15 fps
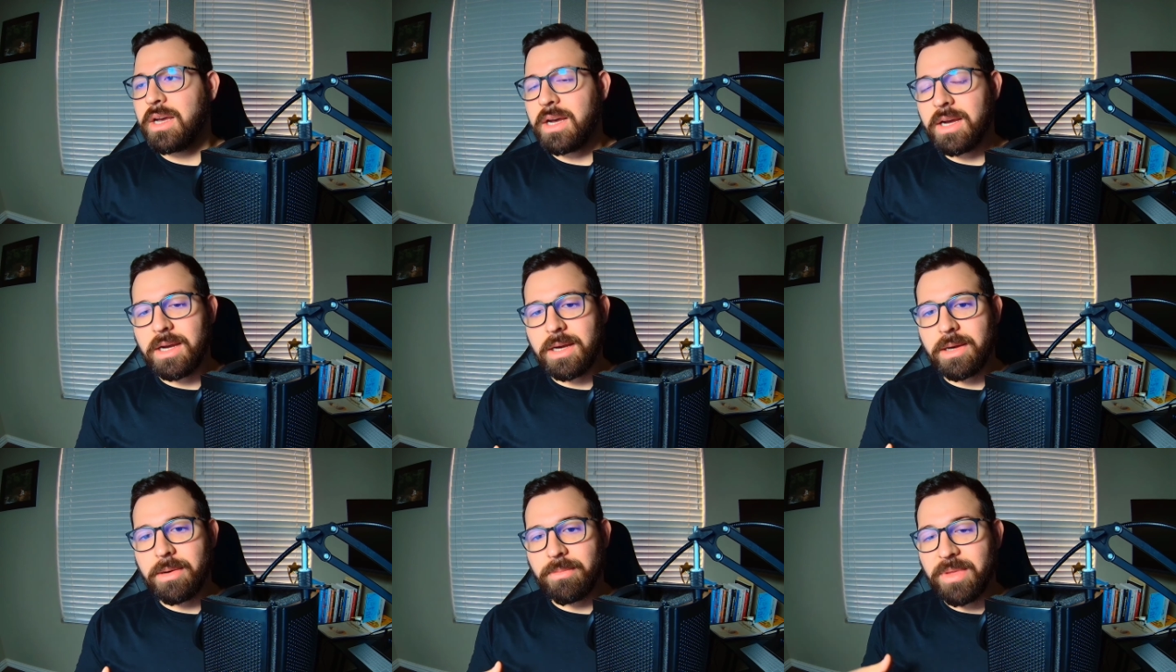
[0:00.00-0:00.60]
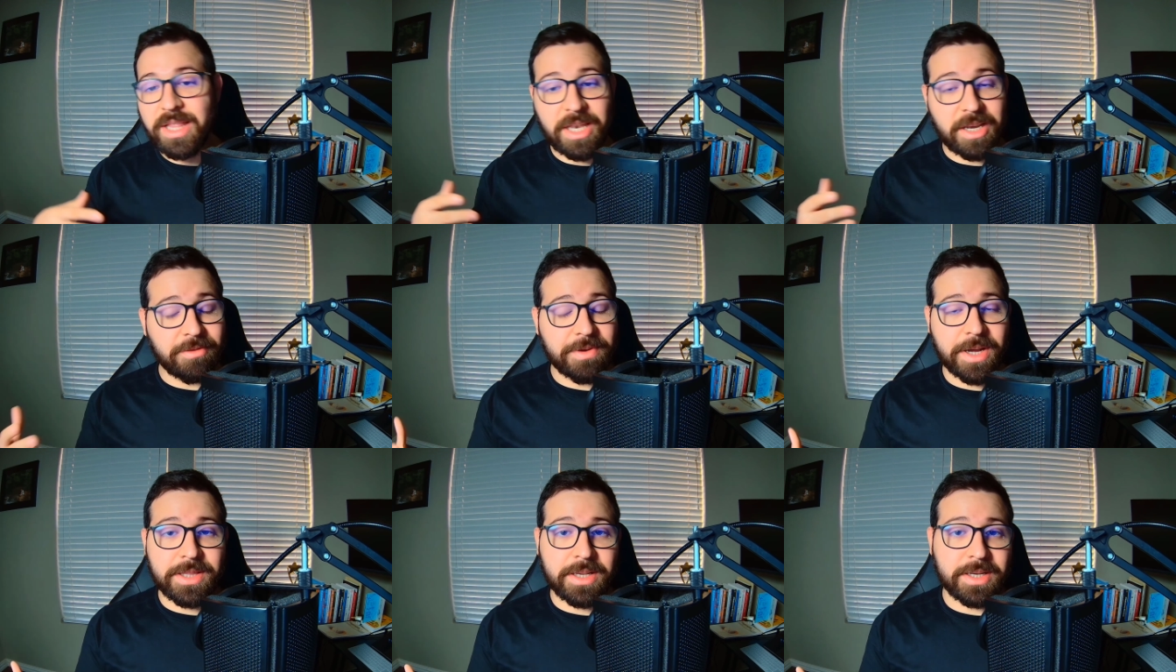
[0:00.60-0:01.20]
Um, and then
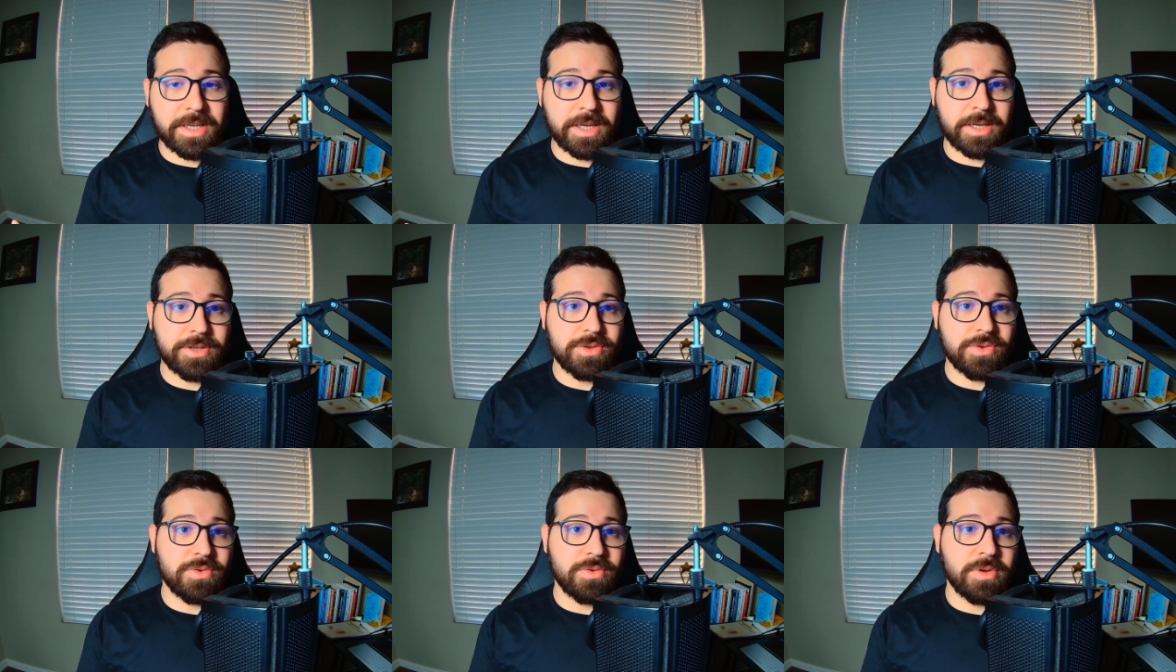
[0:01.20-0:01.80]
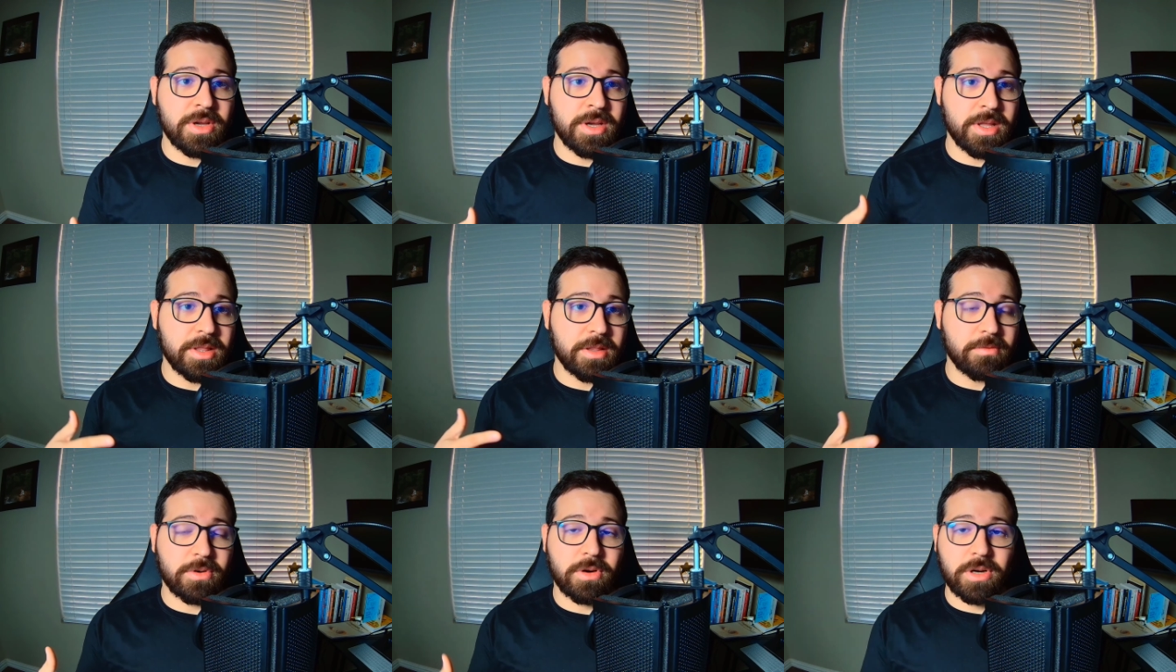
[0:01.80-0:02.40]
you've got the link to
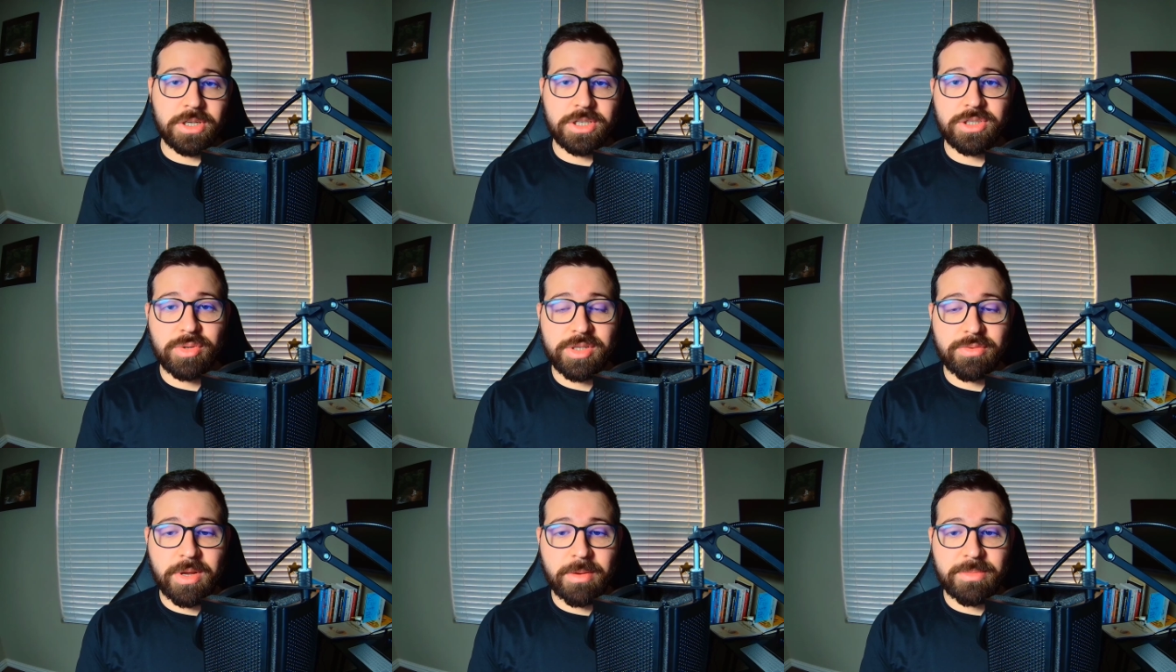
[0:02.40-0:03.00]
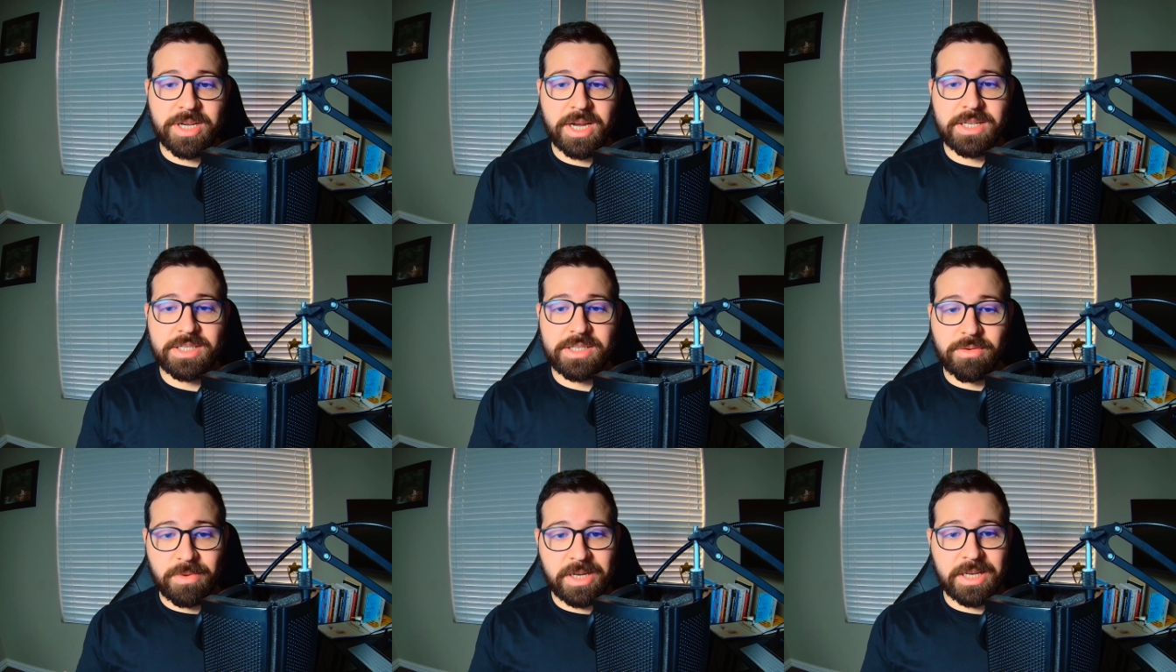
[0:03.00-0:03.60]
the Flerlage Twins
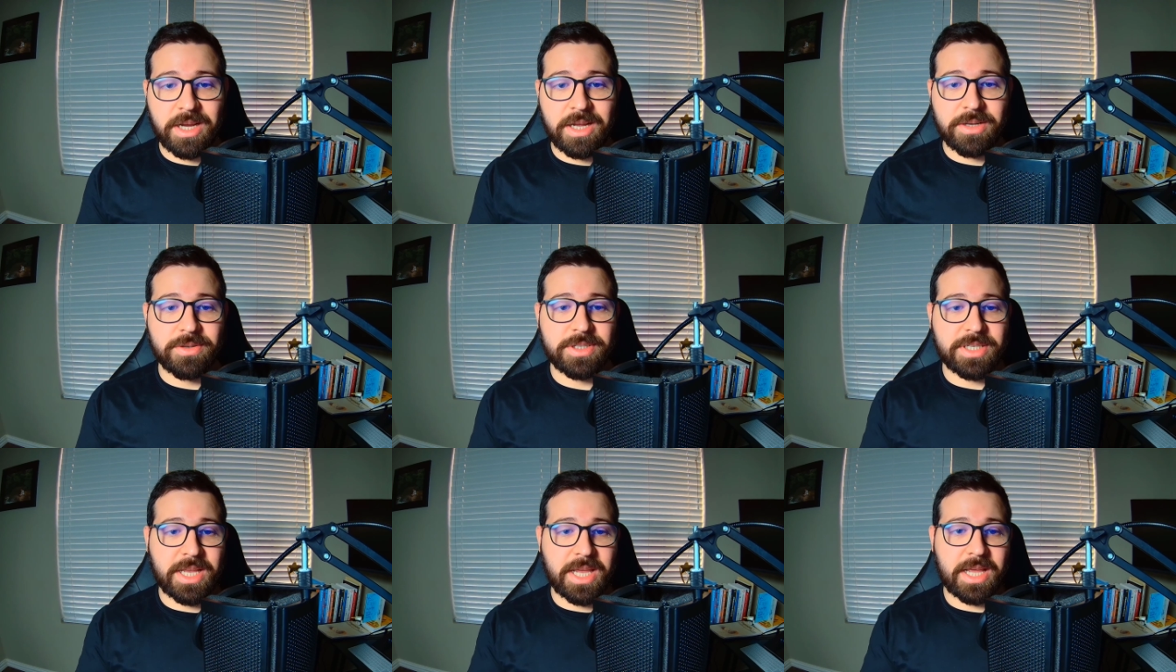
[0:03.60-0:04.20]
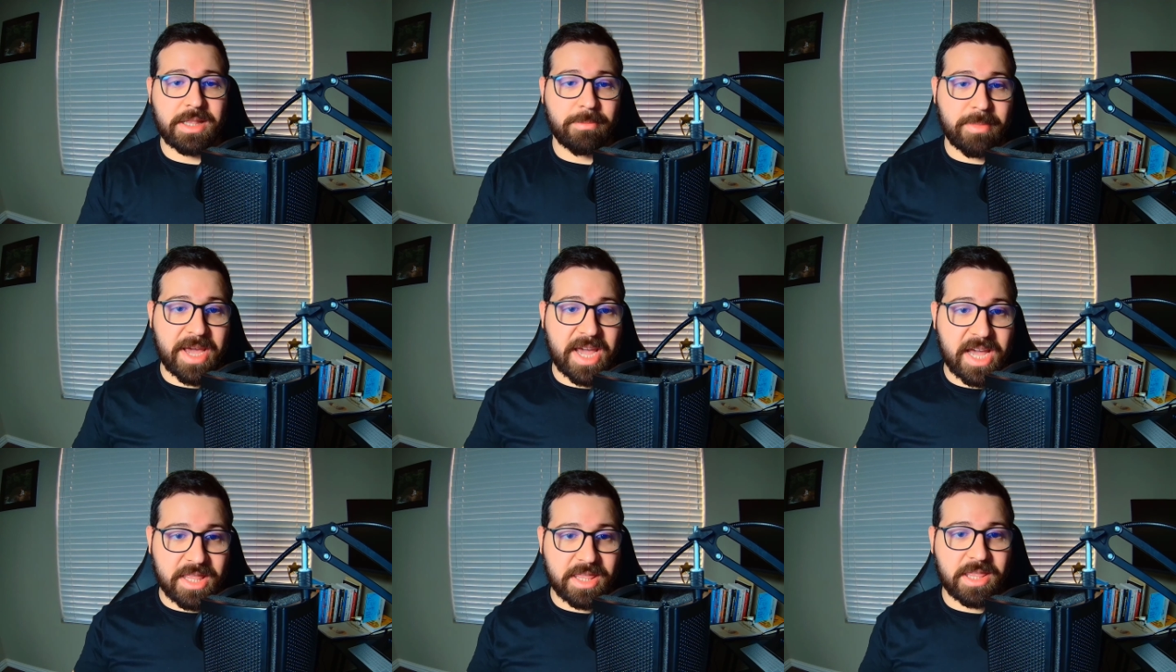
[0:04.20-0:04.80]
websites to really understand the
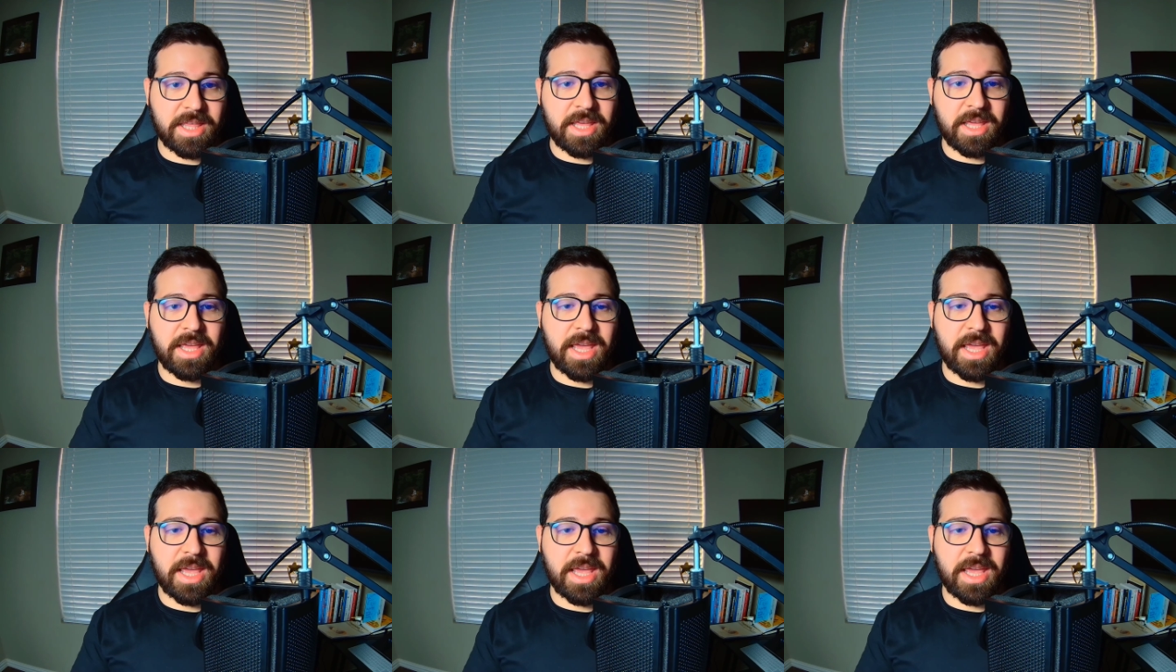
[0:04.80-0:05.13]
math